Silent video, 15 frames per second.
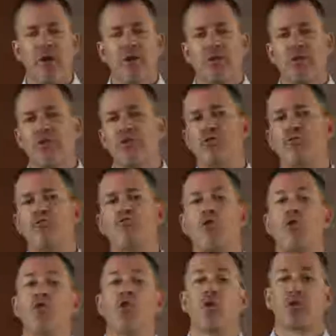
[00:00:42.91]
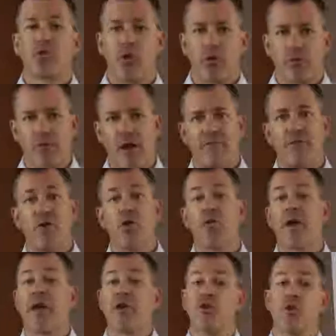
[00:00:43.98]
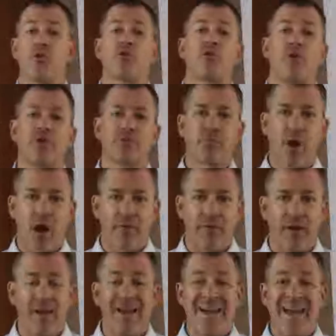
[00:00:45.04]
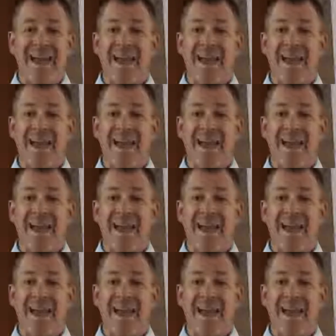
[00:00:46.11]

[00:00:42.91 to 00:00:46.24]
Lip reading: so that you can grow your total revenue and your gross profit